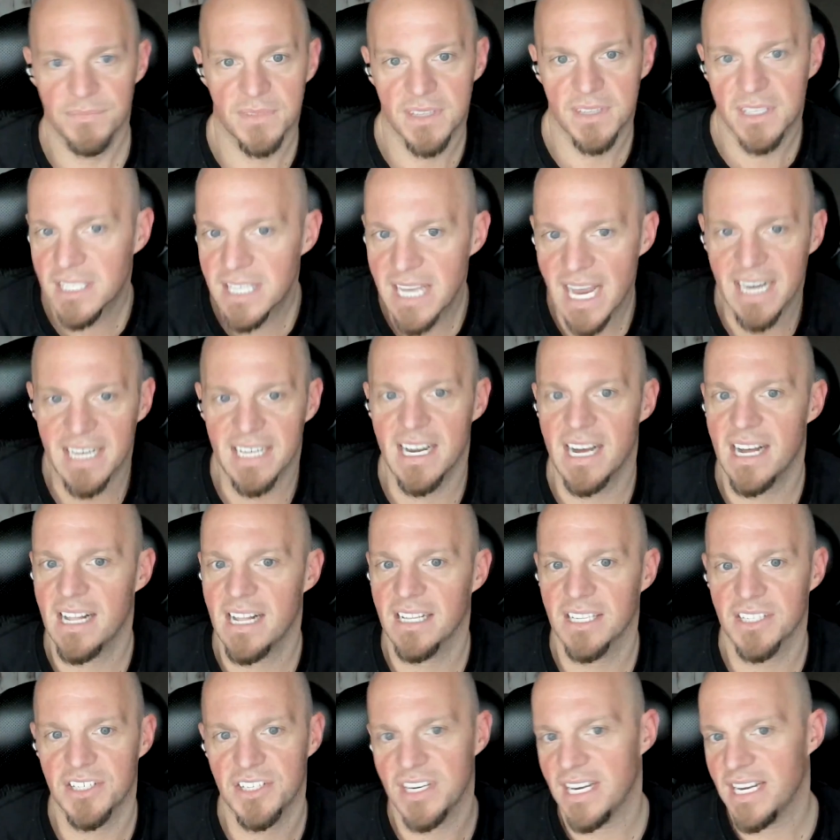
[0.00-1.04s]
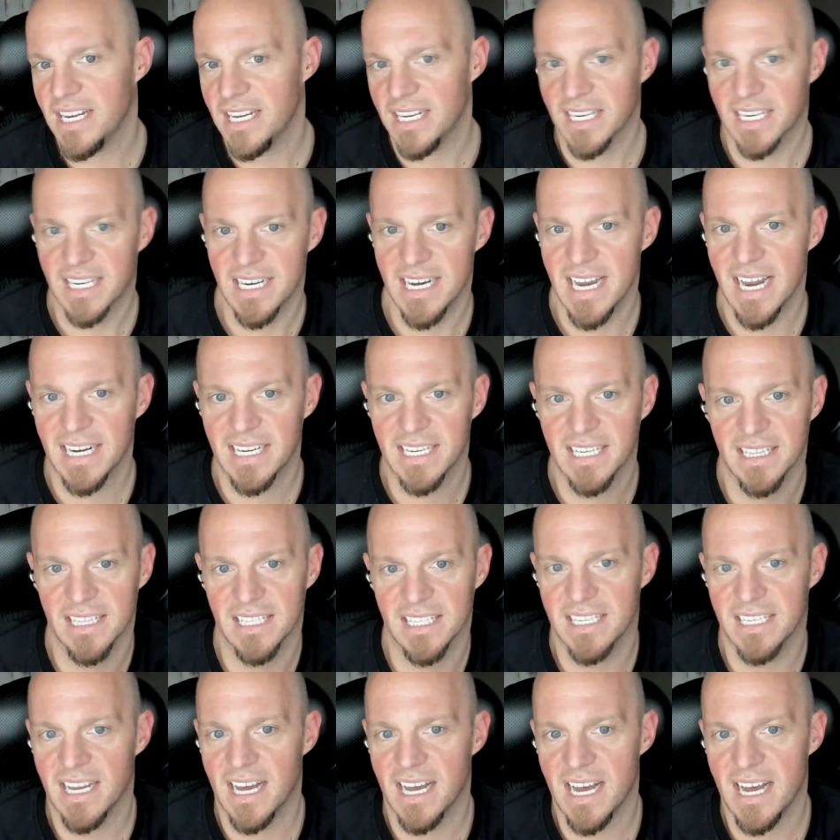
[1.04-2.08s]
technology and connecting the
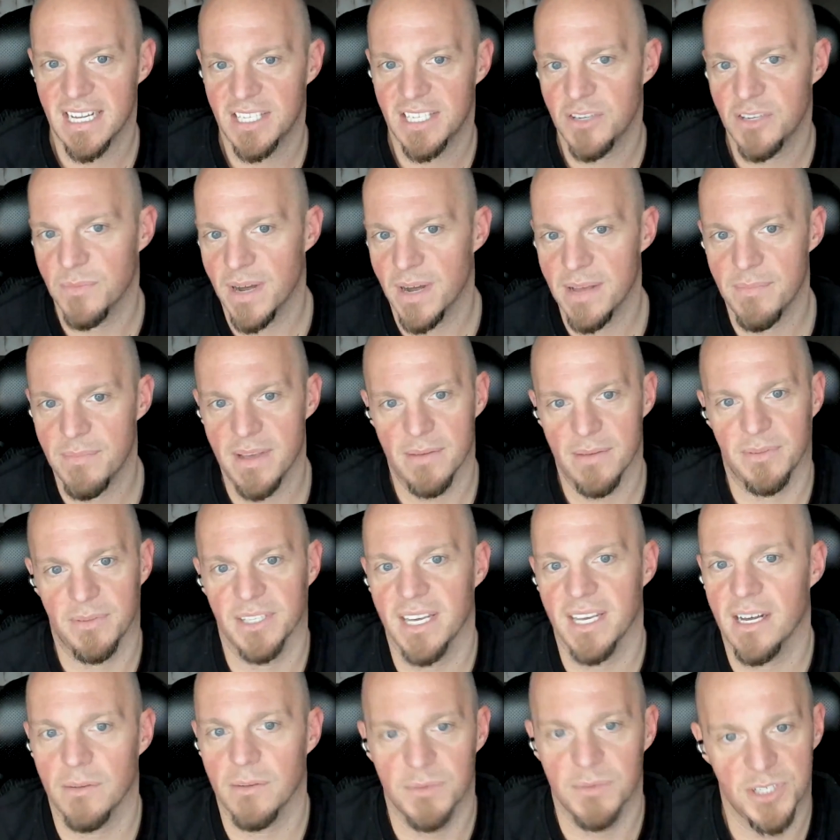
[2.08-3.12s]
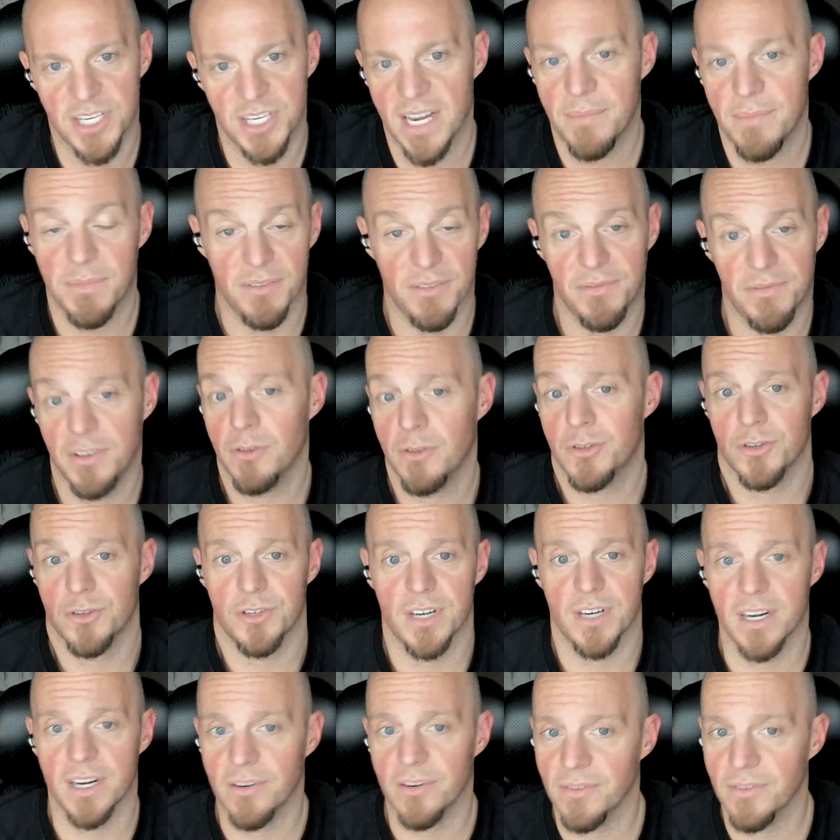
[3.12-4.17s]
dots. You might be able to help shape the future
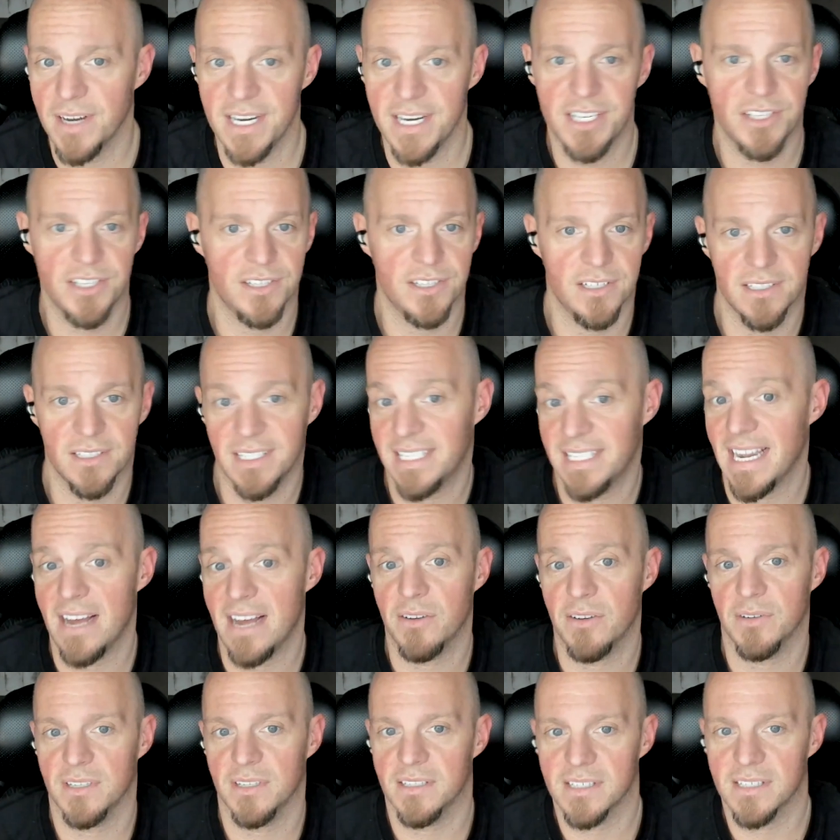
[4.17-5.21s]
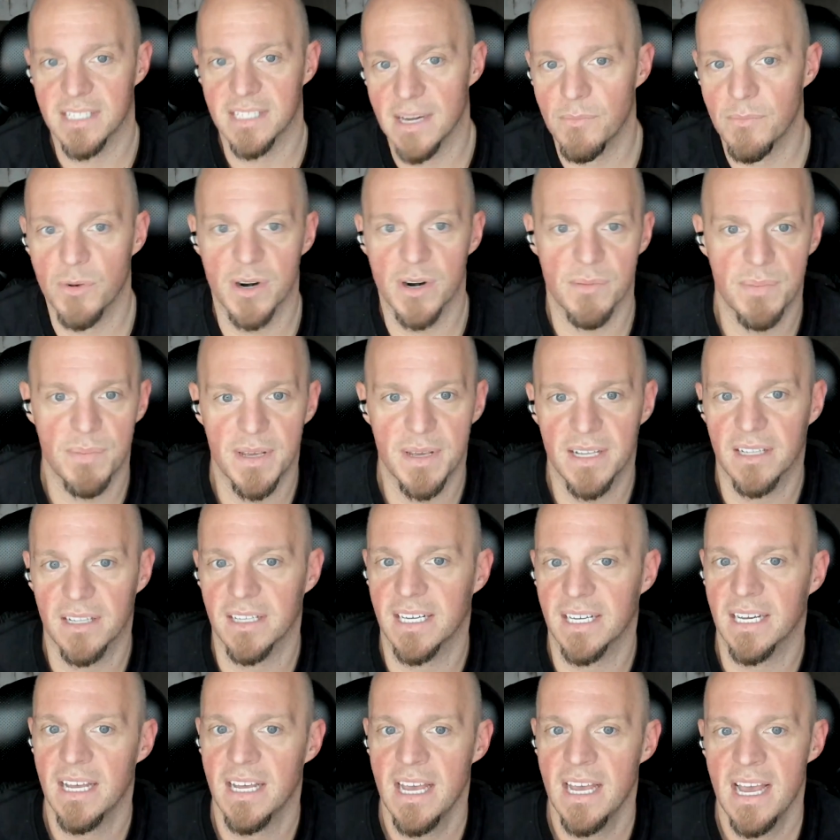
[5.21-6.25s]
generation. Sounded somewhat
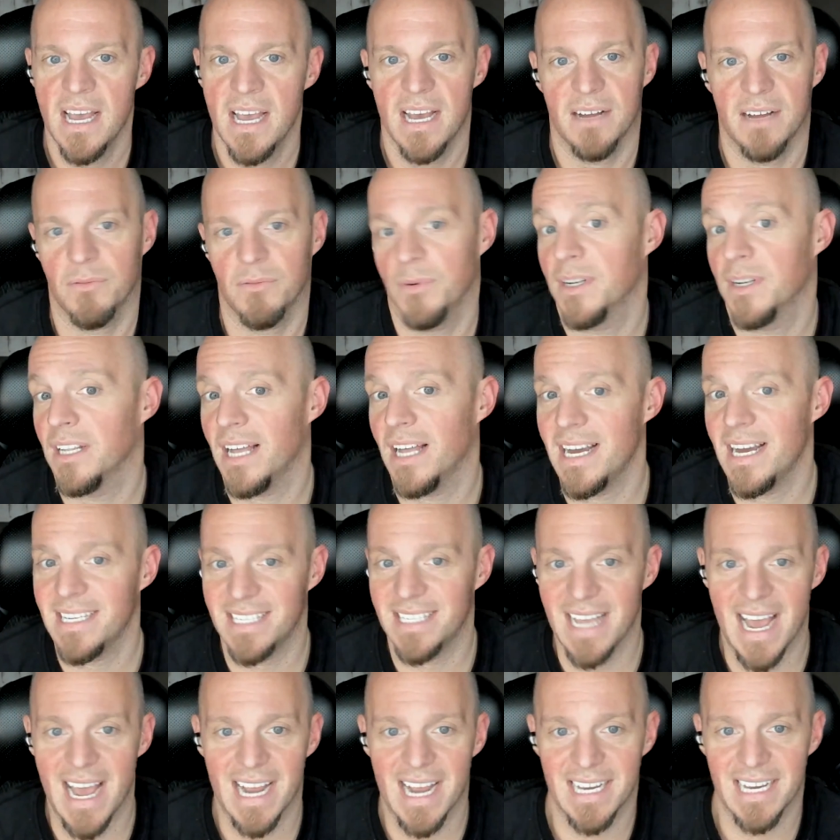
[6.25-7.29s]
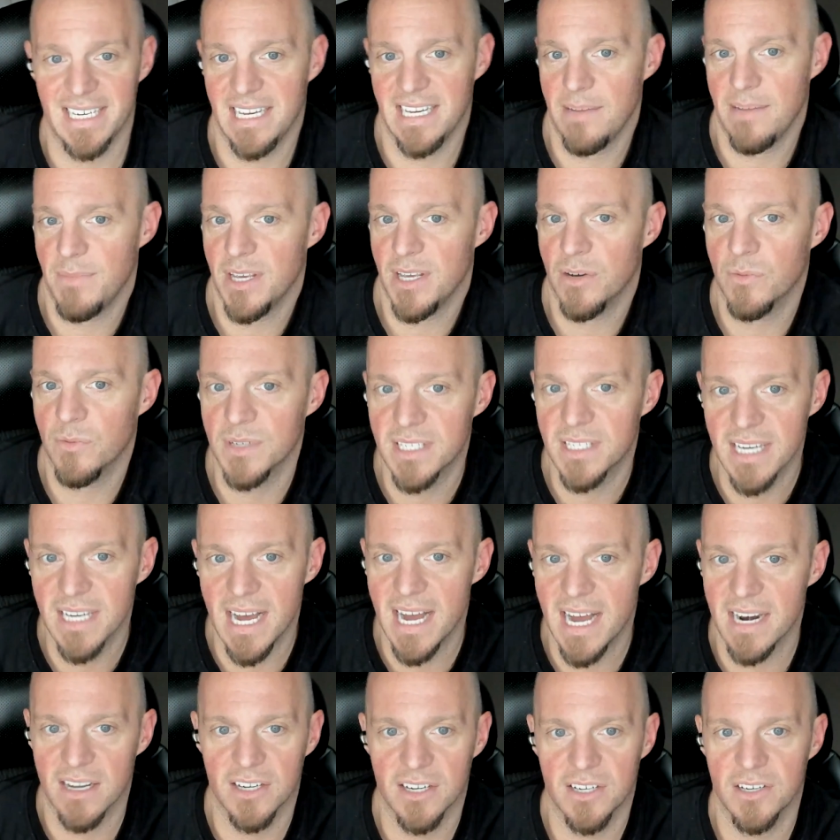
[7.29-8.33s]
appealing. Realized academia was
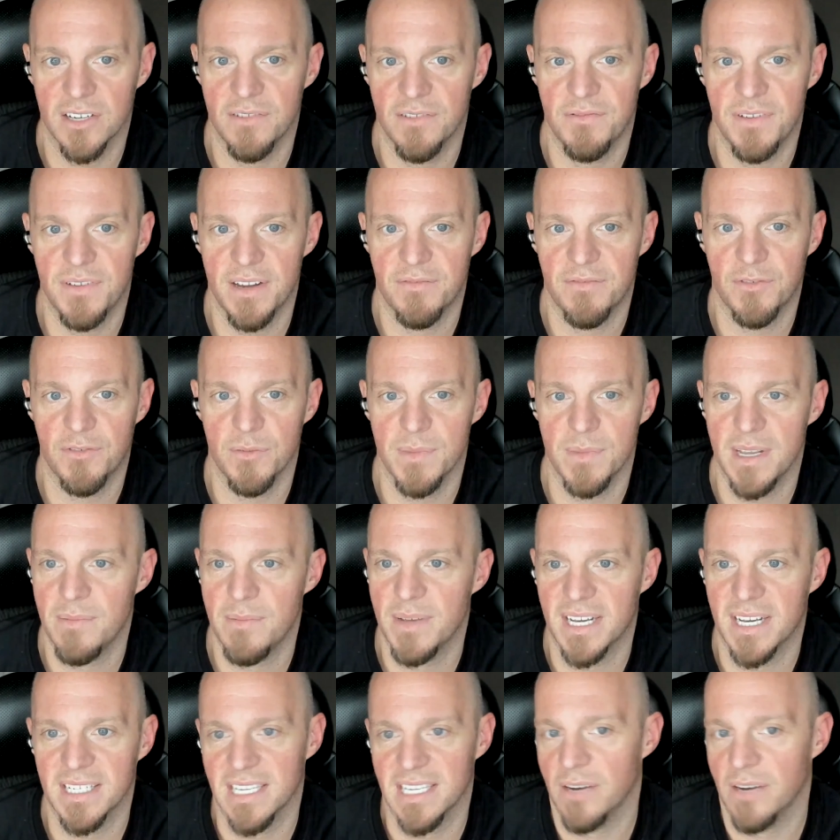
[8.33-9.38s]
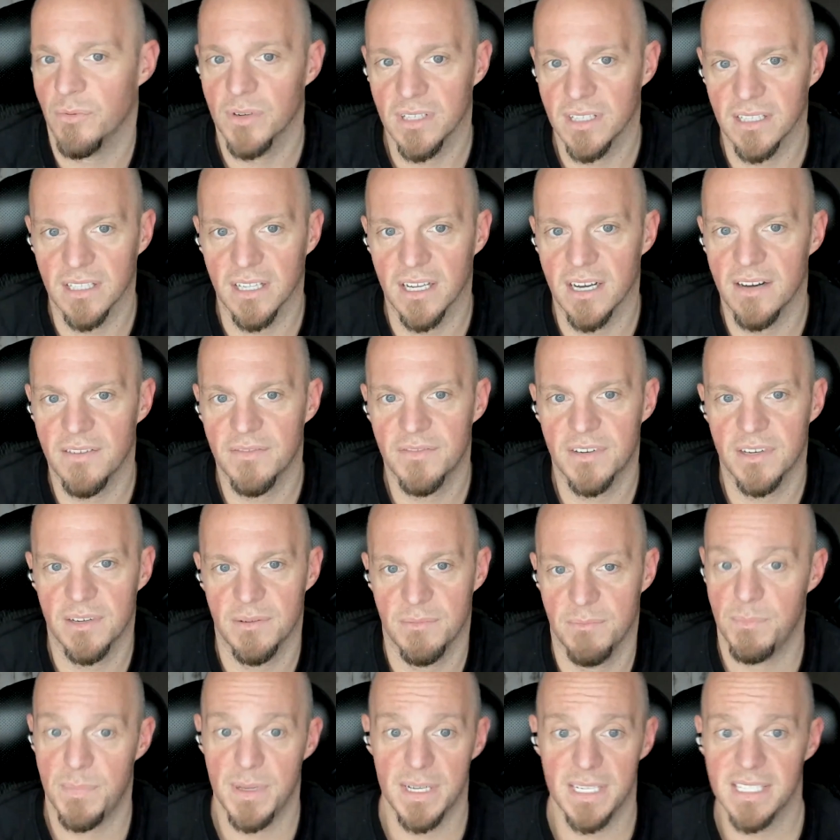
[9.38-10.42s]
not a good fit for me because I really loved
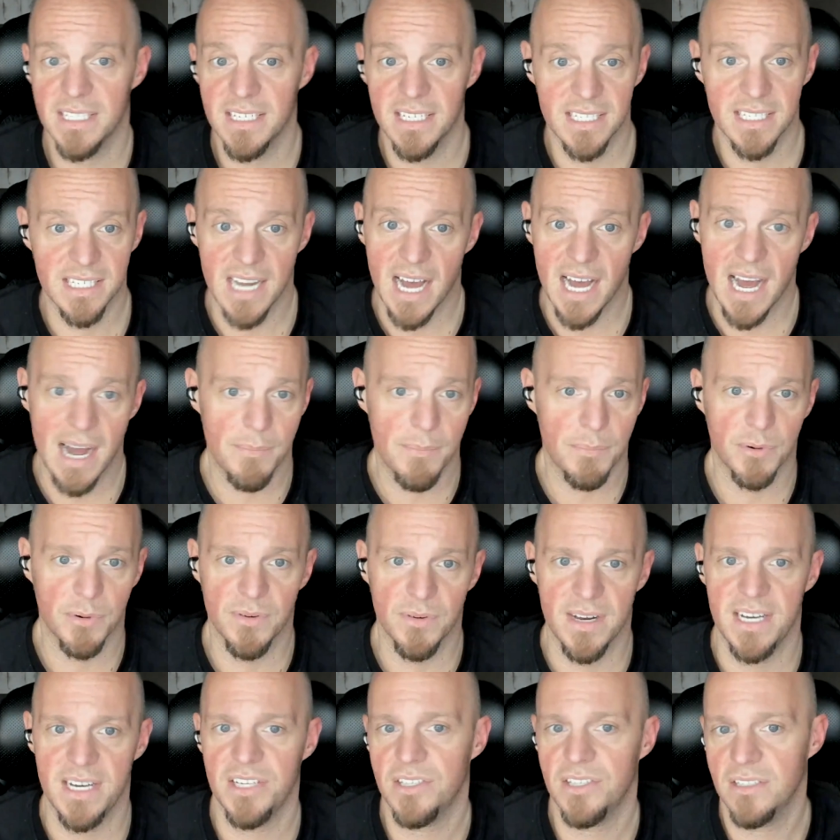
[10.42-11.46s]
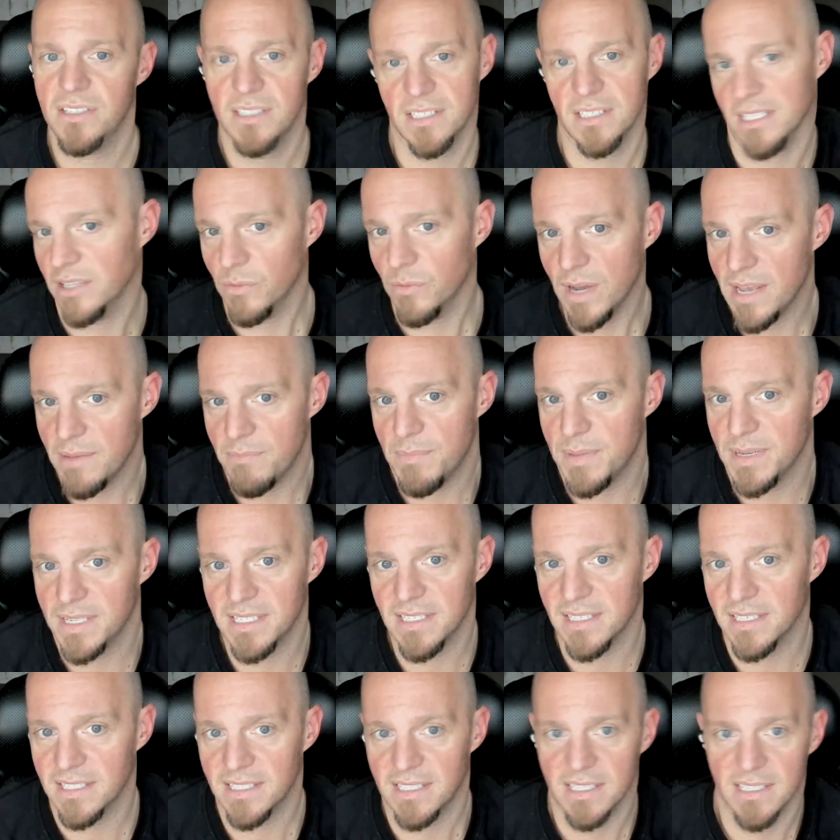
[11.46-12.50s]
business operations and the way
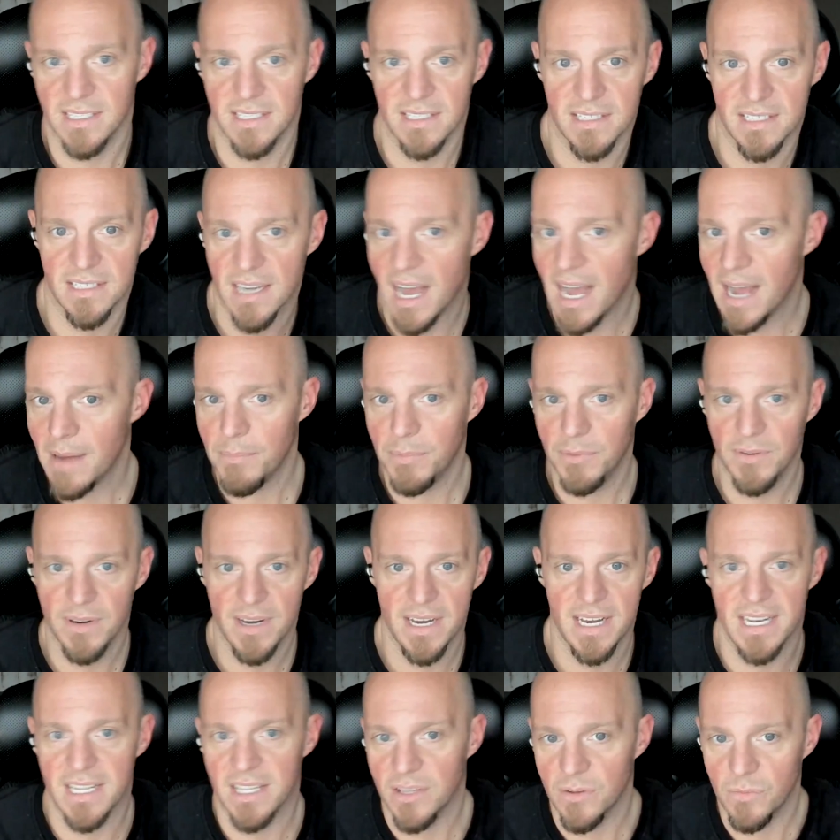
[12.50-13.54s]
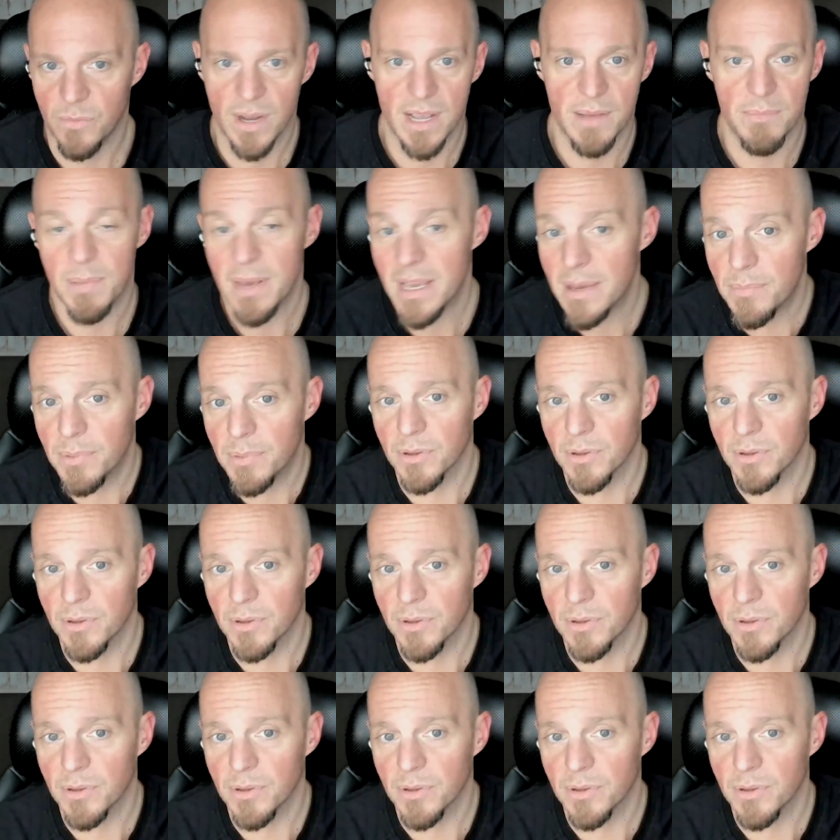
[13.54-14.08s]
businesses operate and the way people